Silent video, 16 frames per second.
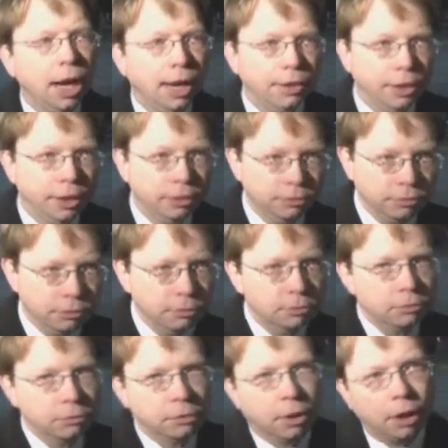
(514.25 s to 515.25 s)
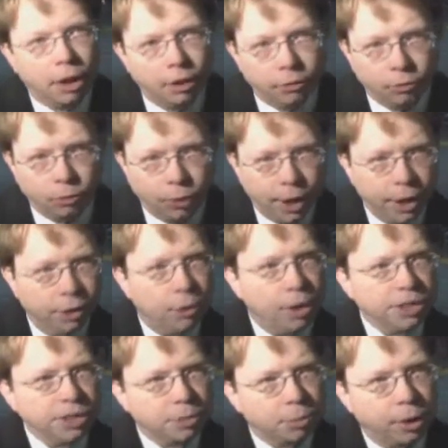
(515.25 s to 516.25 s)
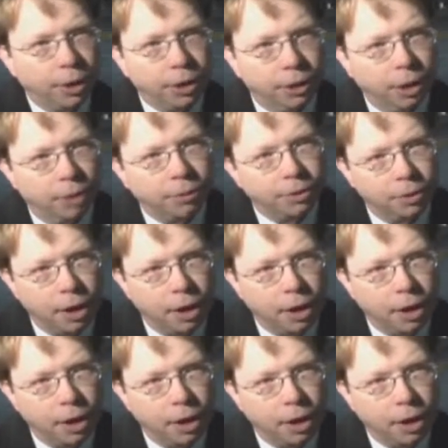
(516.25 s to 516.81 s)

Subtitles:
and then ran across the parking lot with